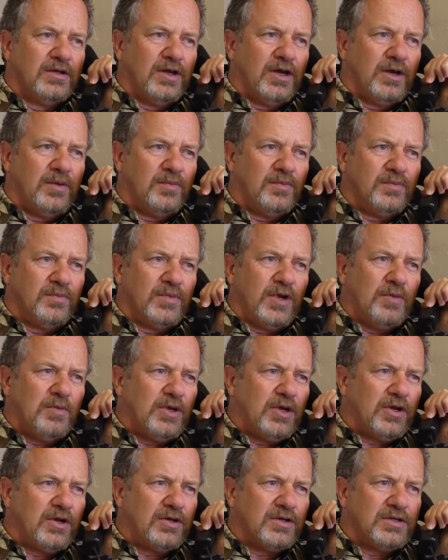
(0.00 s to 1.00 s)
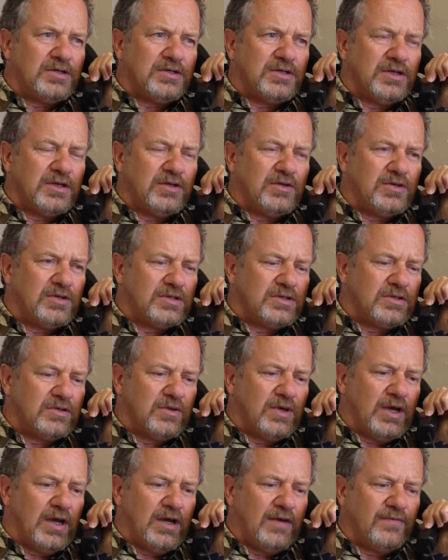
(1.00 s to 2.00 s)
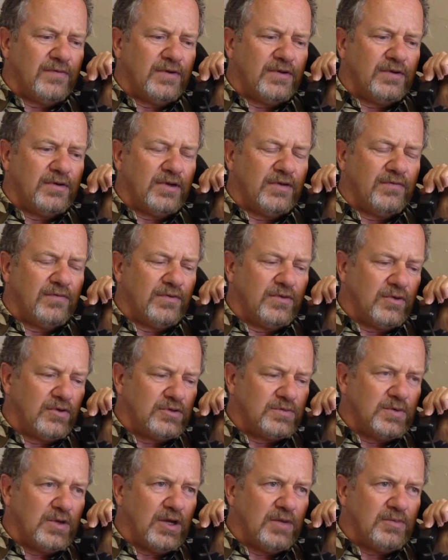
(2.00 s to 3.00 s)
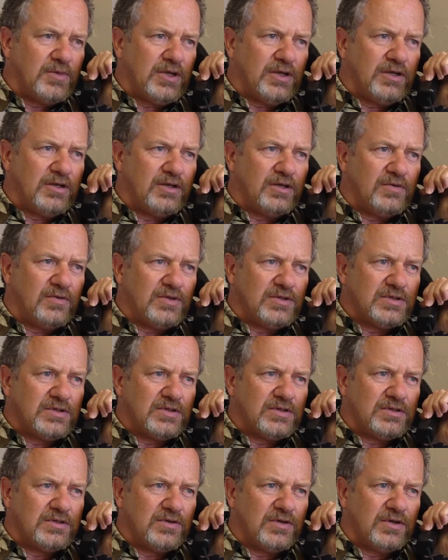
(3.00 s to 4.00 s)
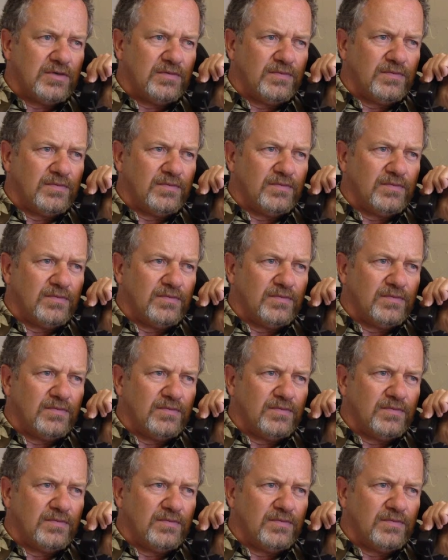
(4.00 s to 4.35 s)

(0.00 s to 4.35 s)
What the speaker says: How many air conditioning units do you have, and have those been updated in recent history?